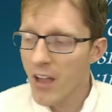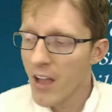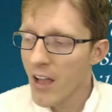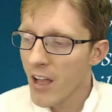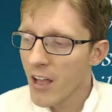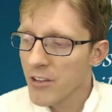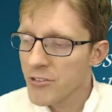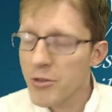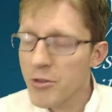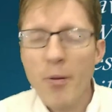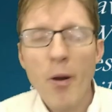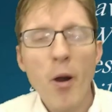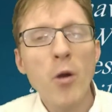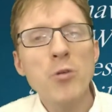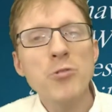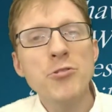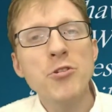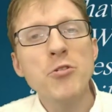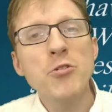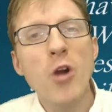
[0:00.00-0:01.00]

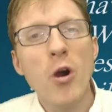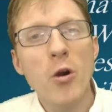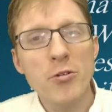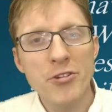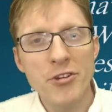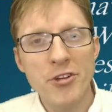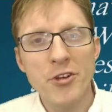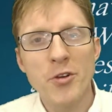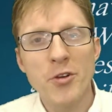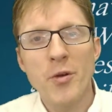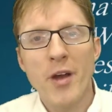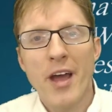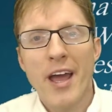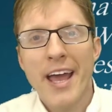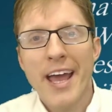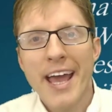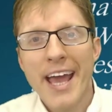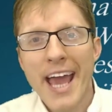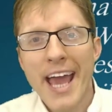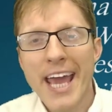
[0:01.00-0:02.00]
Suppose you go to
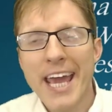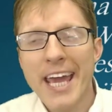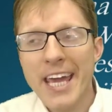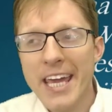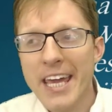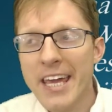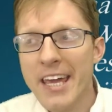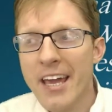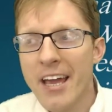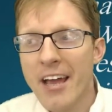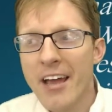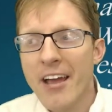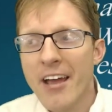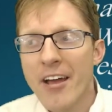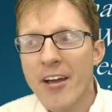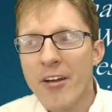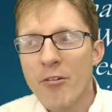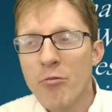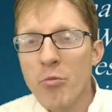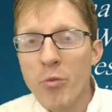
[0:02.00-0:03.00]
a
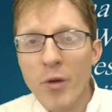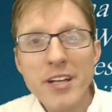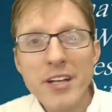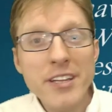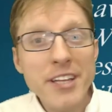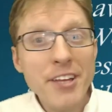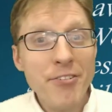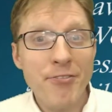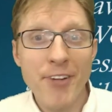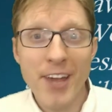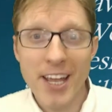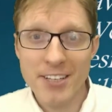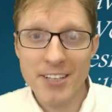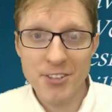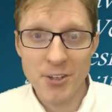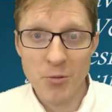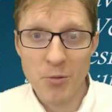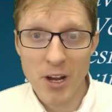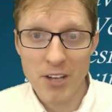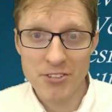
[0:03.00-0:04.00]
really
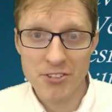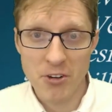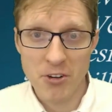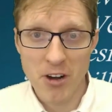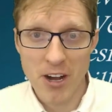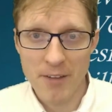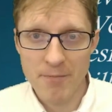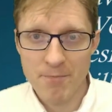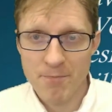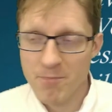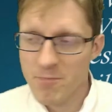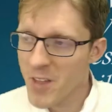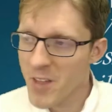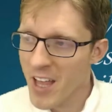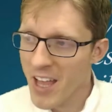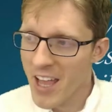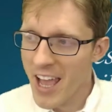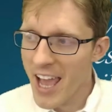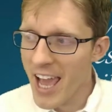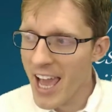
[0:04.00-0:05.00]
fancy restaurant
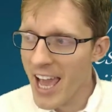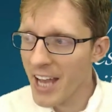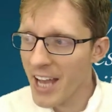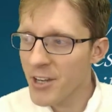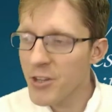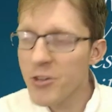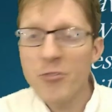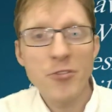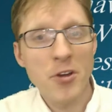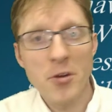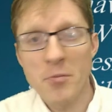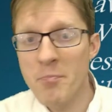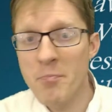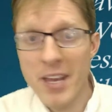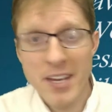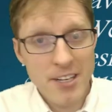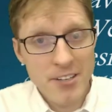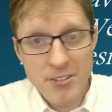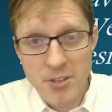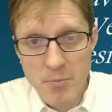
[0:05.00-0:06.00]
and you've
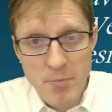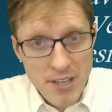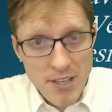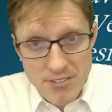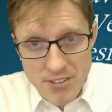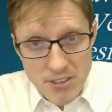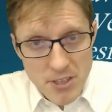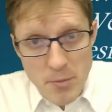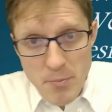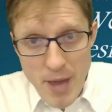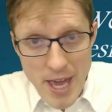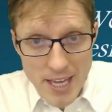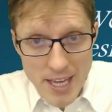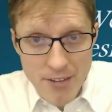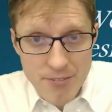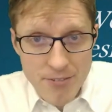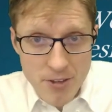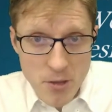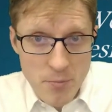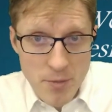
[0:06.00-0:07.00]
committed to basically
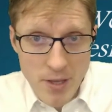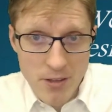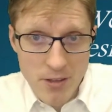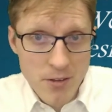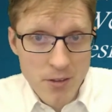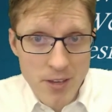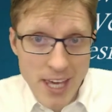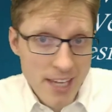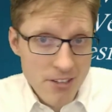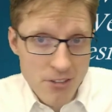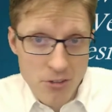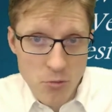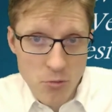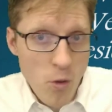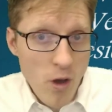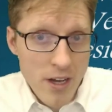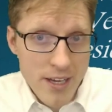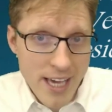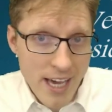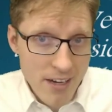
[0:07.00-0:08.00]
paying for the meal. You can't just
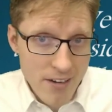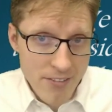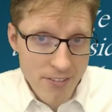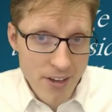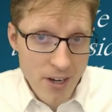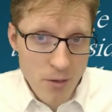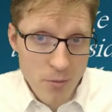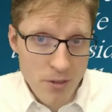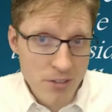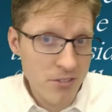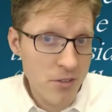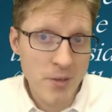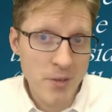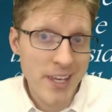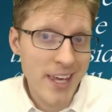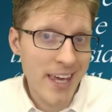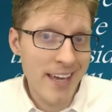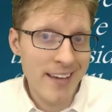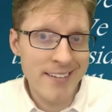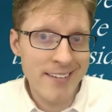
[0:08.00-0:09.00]
walk out of there. We assume you
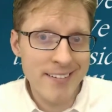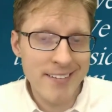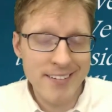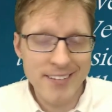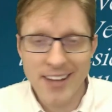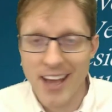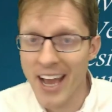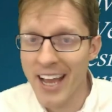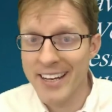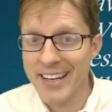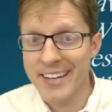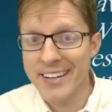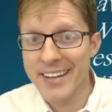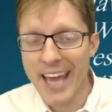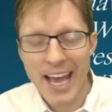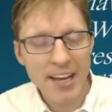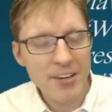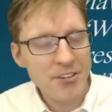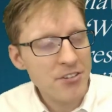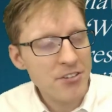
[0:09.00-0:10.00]
can't dine and
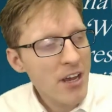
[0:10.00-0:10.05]
dash.